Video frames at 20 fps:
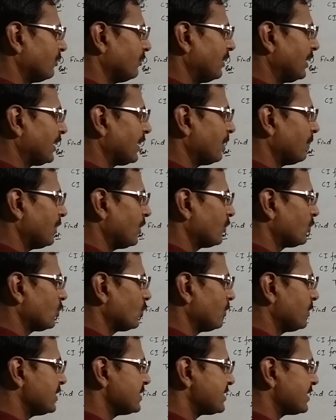will come
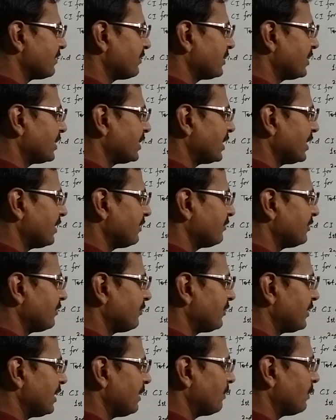out to be
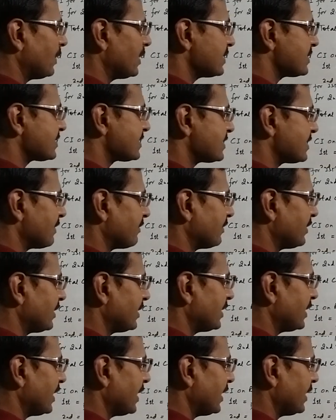750 plus
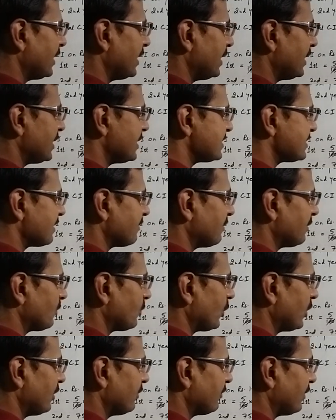
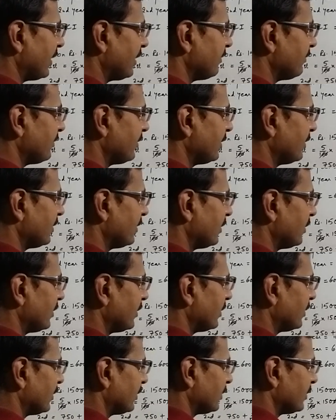787.5.
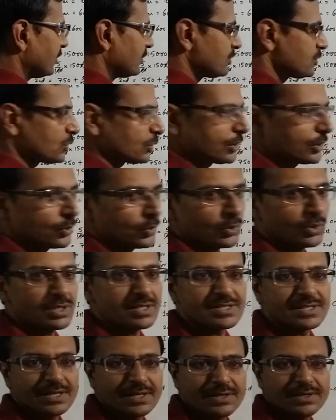So the
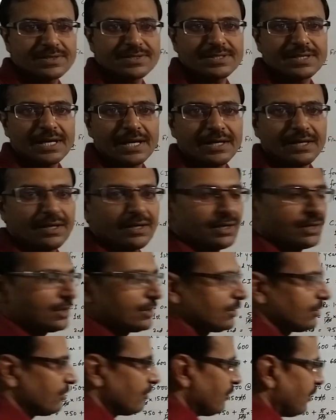total CI
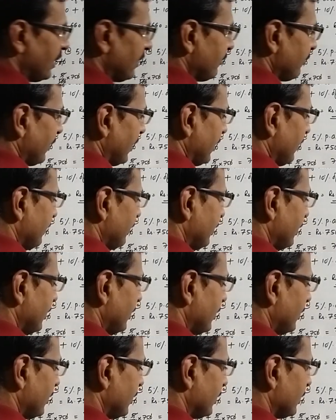
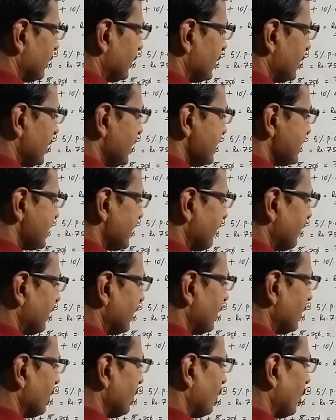
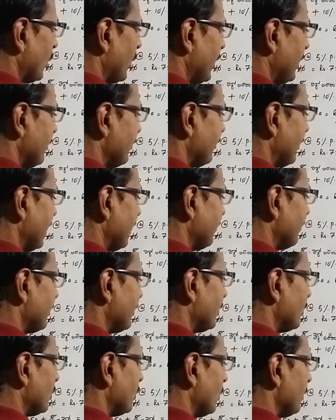
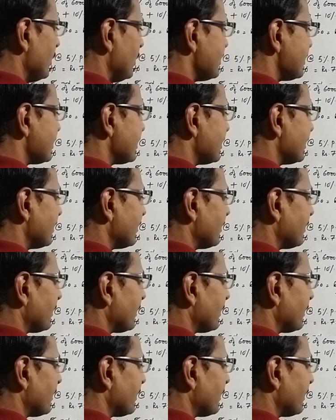1537.5 rupees.